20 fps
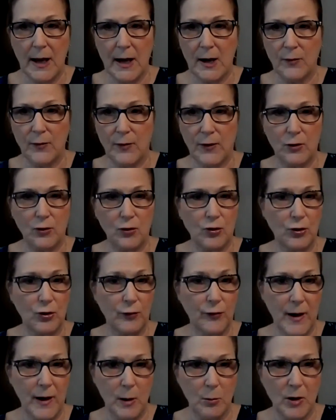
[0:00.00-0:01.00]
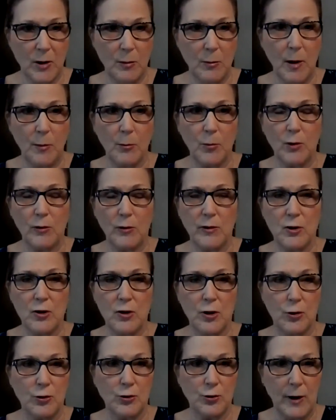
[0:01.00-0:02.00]
if it's your family members and
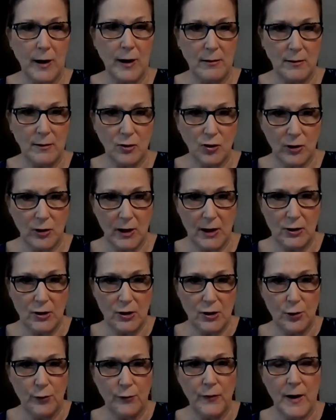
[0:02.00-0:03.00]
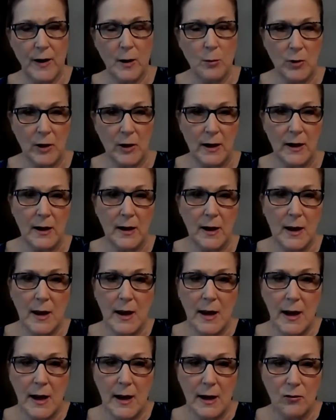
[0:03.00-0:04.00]
you're transitioning to your family.
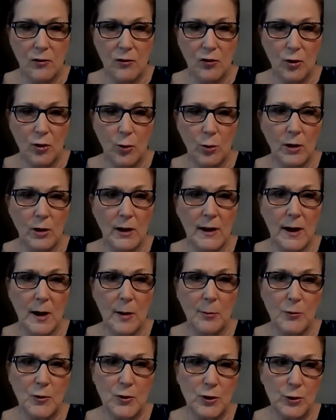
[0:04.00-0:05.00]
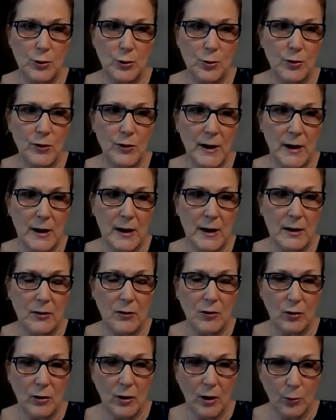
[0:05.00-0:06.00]
It's totally up to the
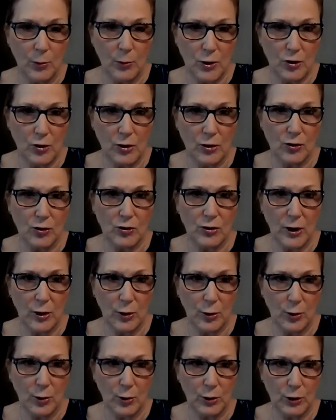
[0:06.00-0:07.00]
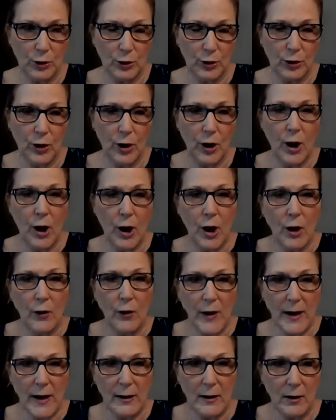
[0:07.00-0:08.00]
original shareholder,
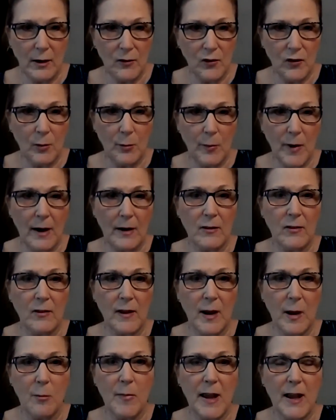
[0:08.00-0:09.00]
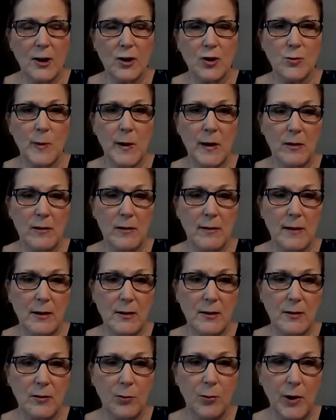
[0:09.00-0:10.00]
they customize that management
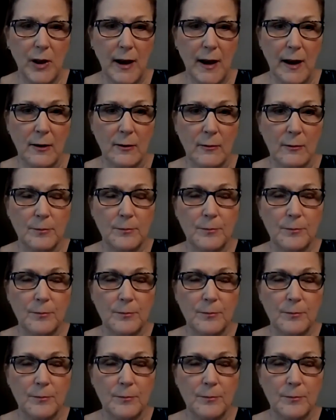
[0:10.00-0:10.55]
incentive plan.